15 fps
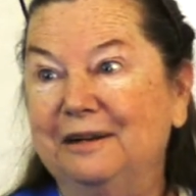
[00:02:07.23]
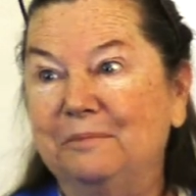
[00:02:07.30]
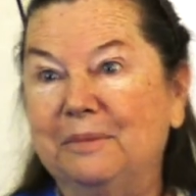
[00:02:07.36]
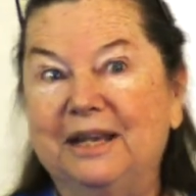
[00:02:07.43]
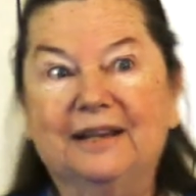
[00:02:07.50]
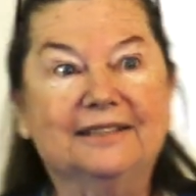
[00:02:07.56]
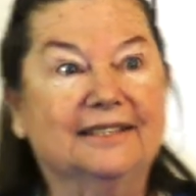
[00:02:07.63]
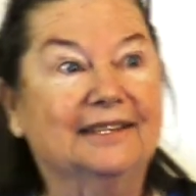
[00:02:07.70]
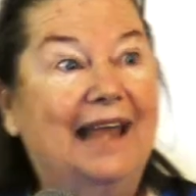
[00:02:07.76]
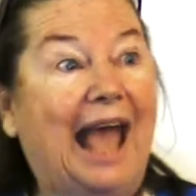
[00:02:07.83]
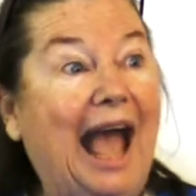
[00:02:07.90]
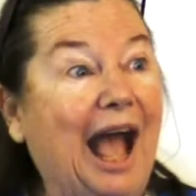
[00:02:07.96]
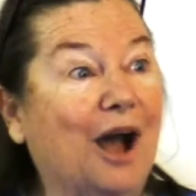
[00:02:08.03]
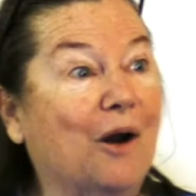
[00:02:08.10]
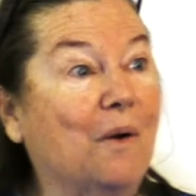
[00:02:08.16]
because
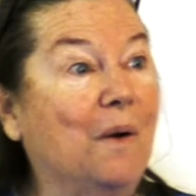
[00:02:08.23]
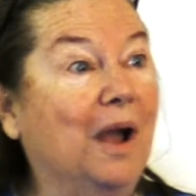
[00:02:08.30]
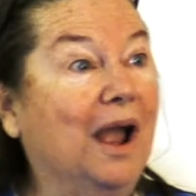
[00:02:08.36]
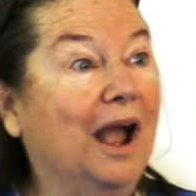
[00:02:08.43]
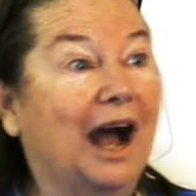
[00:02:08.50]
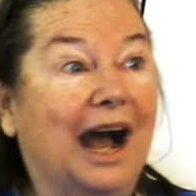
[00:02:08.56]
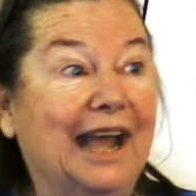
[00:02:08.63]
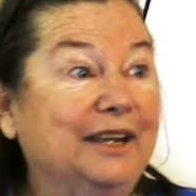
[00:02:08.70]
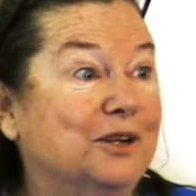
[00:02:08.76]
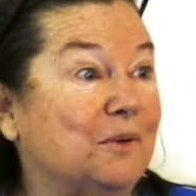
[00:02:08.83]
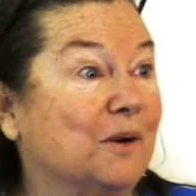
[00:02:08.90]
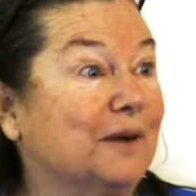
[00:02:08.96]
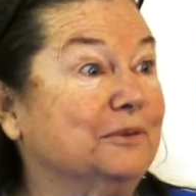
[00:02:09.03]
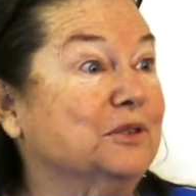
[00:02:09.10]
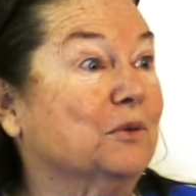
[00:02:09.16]
now I knew
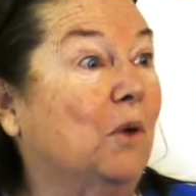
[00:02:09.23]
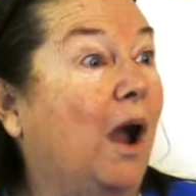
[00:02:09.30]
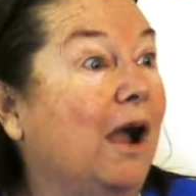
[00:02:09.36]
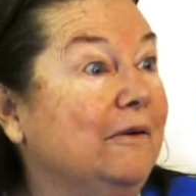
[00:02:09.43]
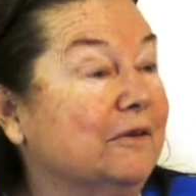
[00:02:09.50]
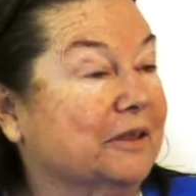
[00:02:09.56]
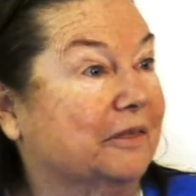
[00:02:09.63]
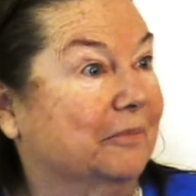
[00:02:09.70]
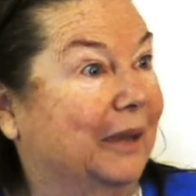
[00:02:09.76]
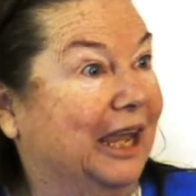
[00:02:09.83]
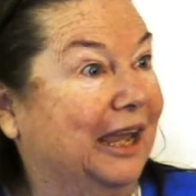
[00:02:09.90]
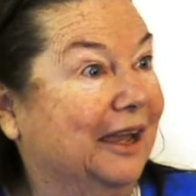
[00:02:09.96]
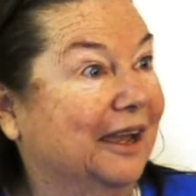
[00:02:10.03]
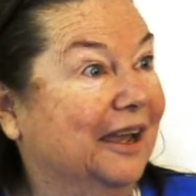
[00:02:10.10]
what was wrong with me.